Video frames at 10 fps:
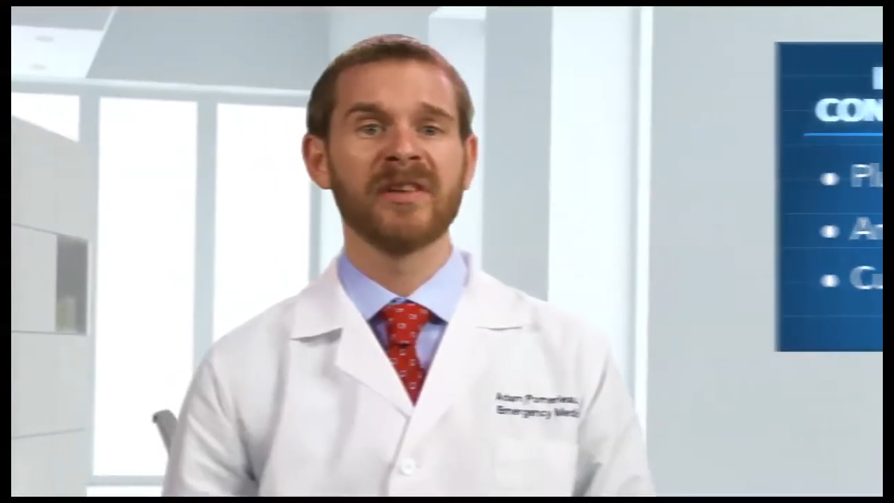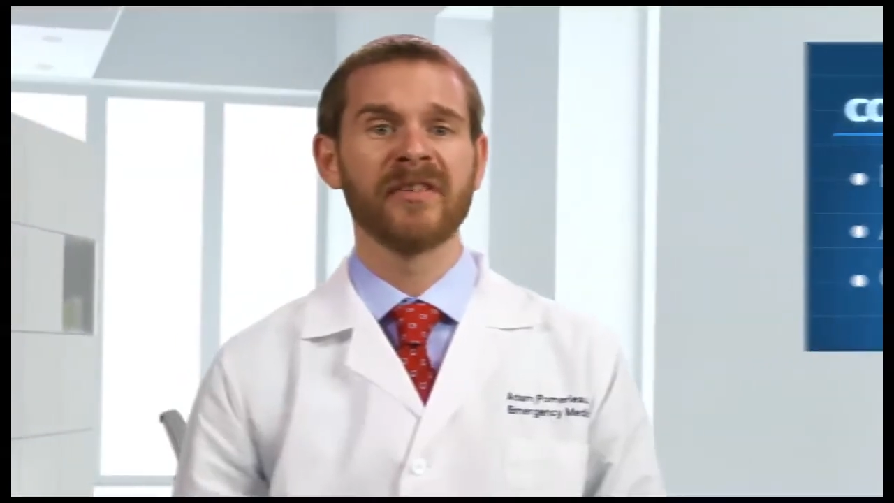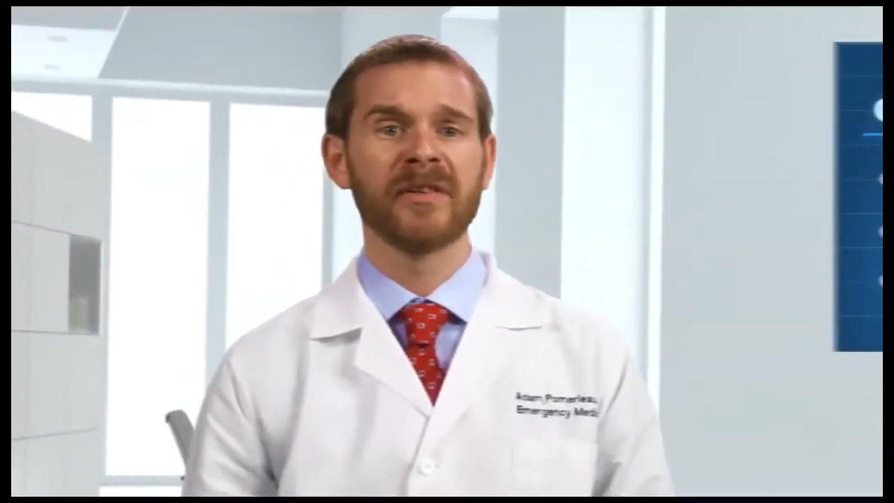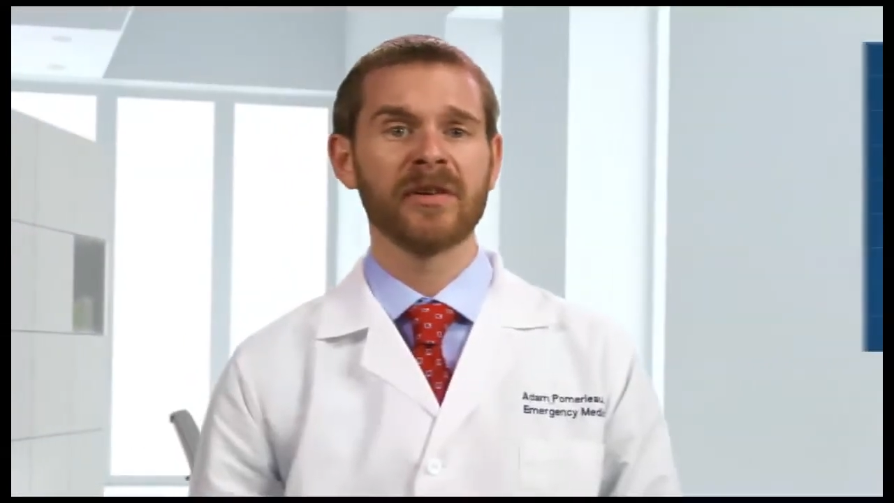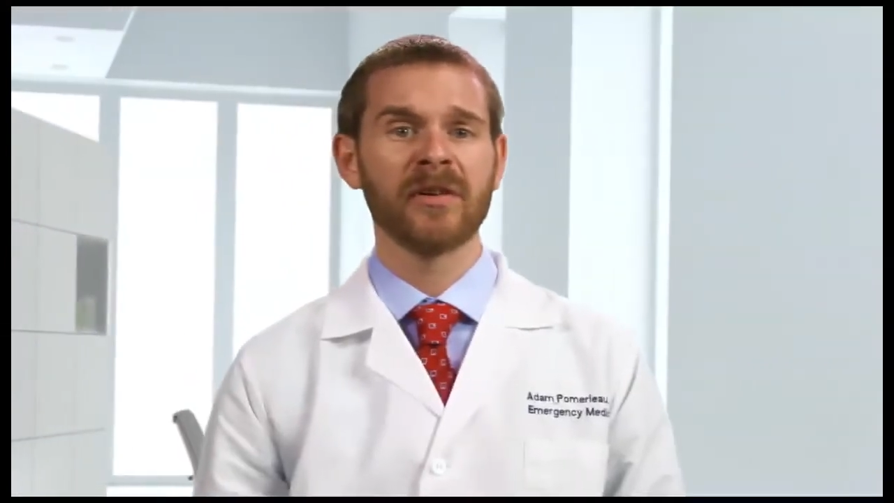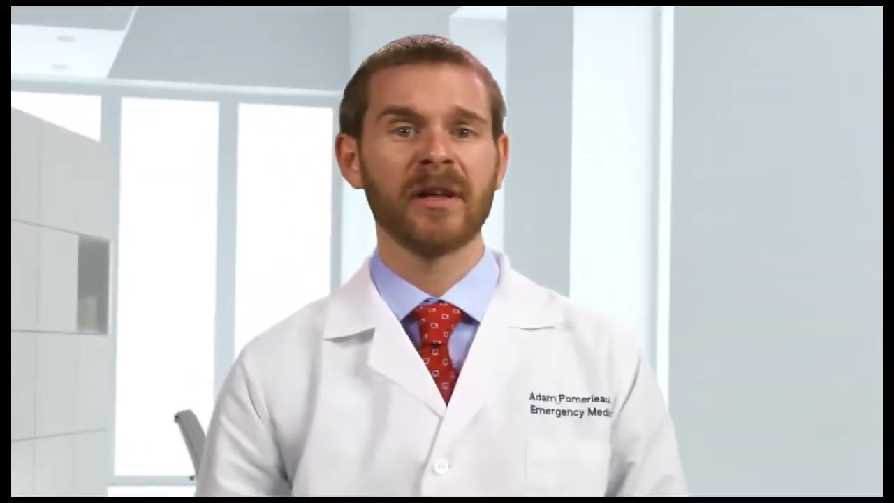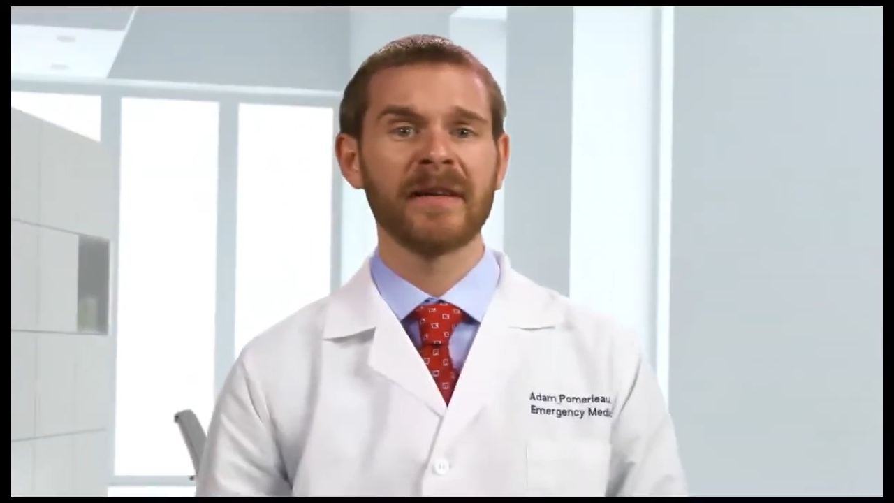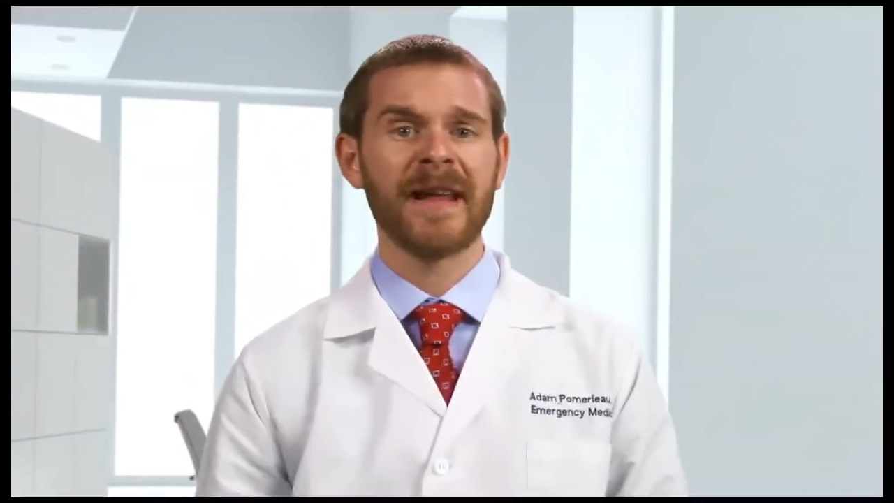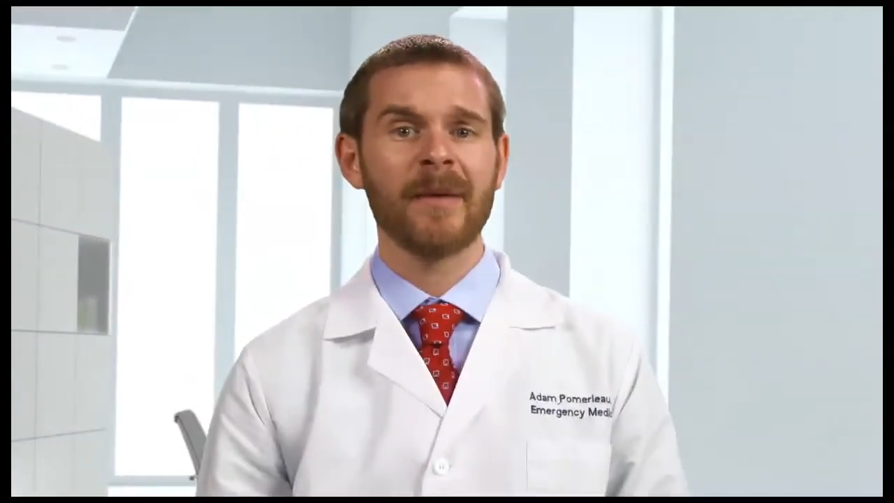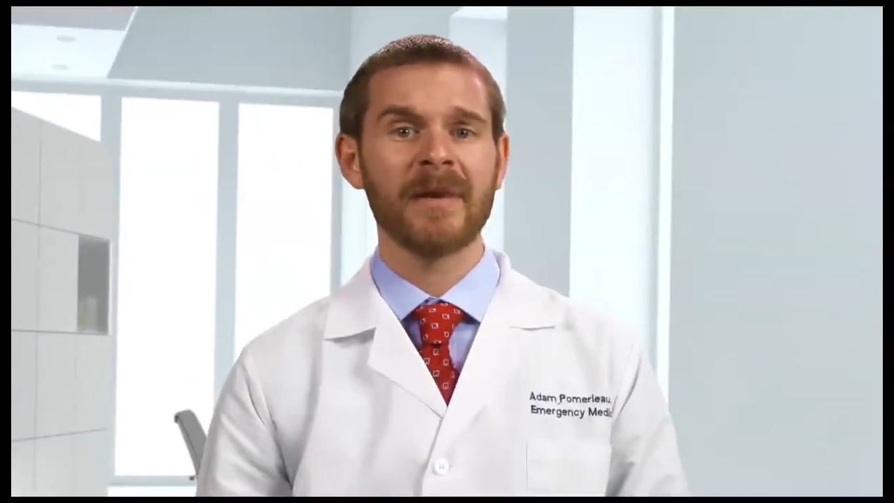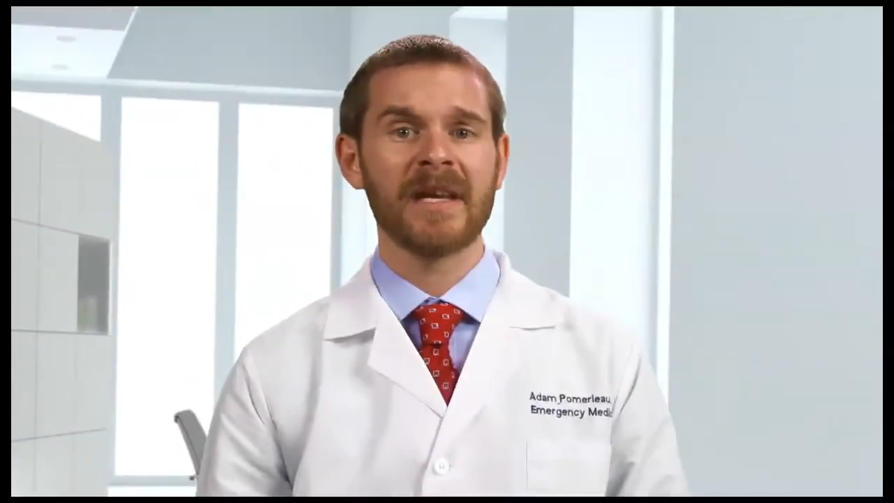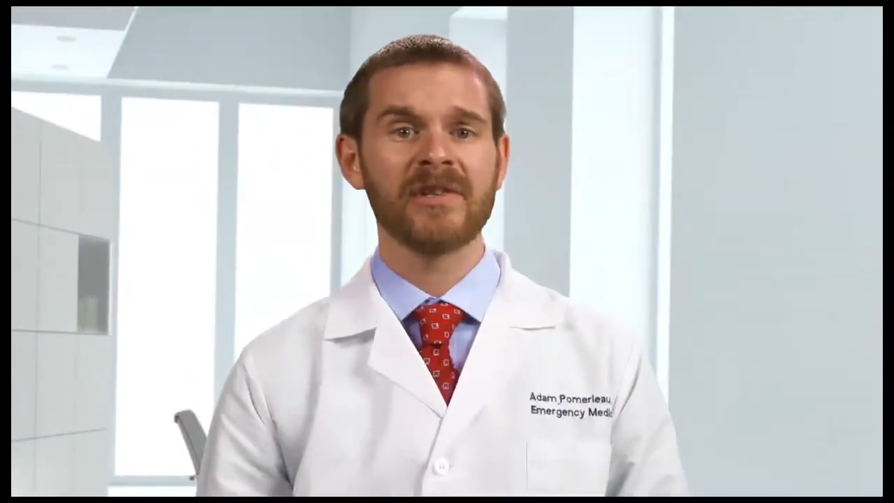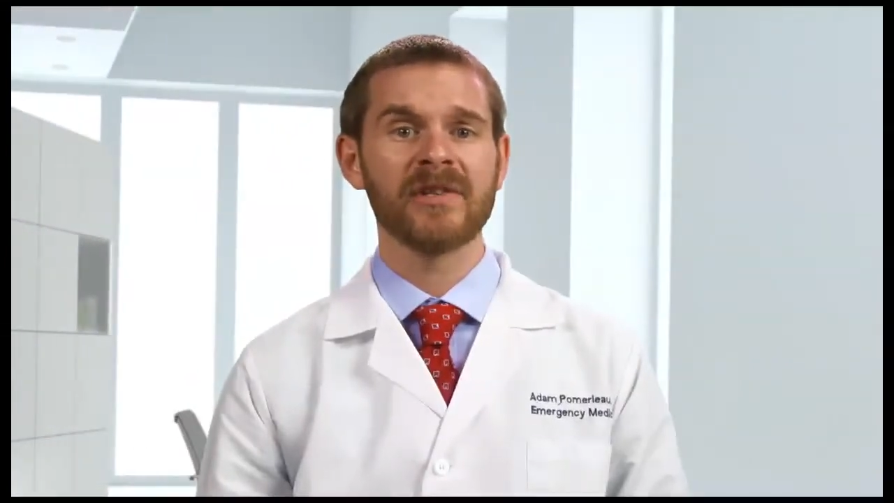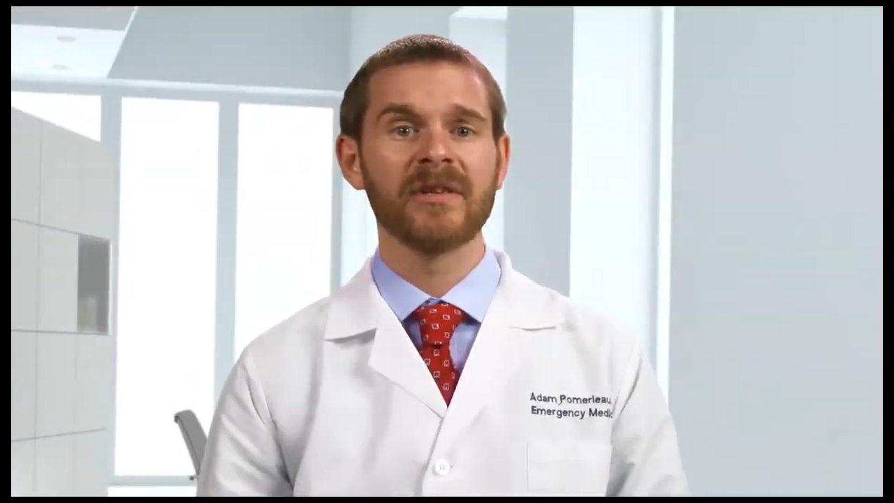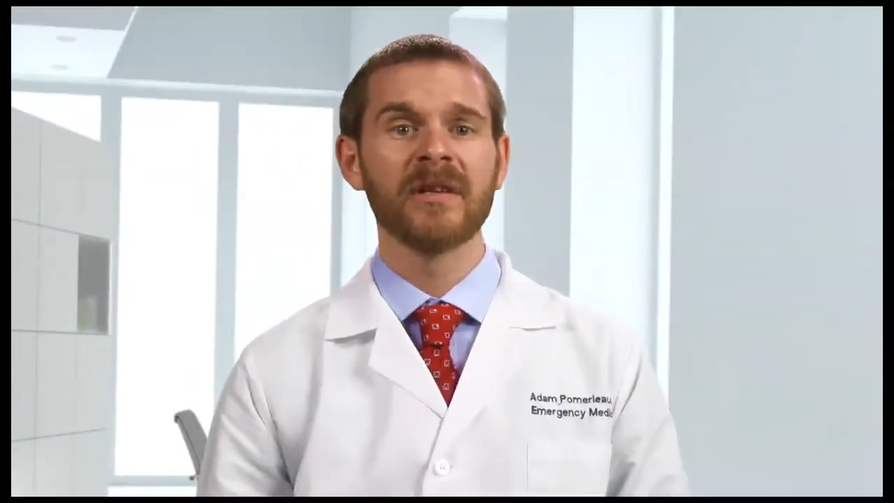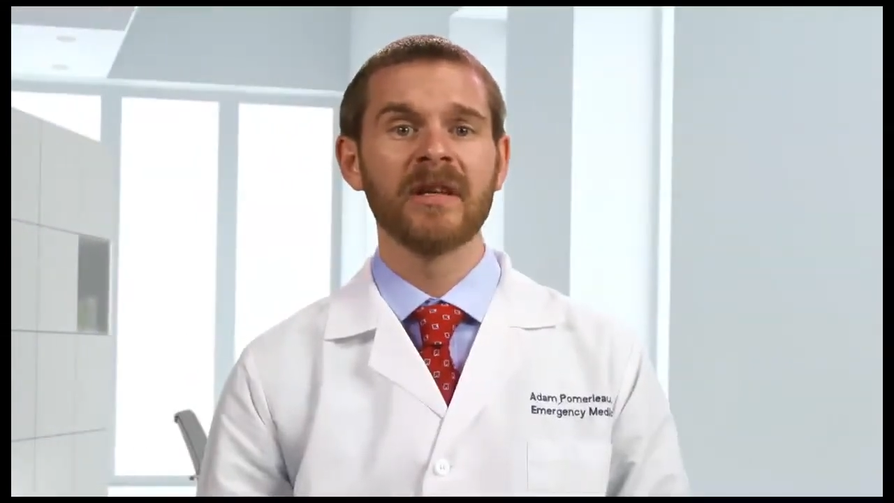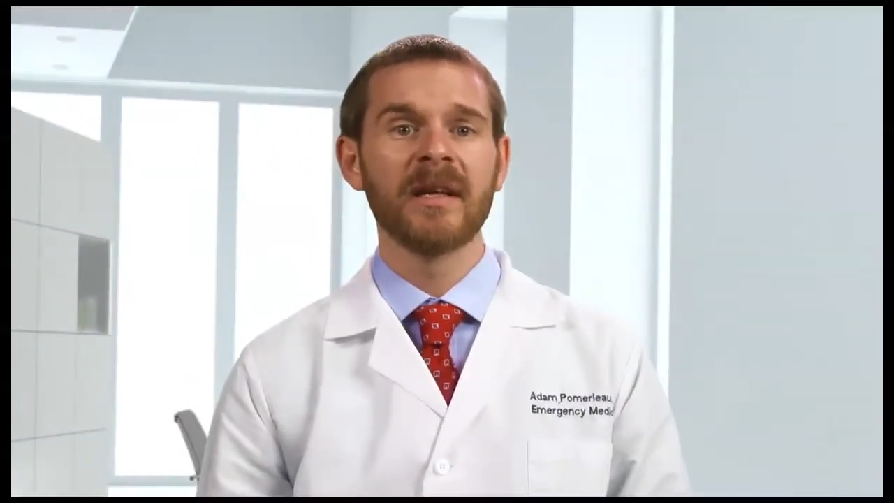of internal contamination,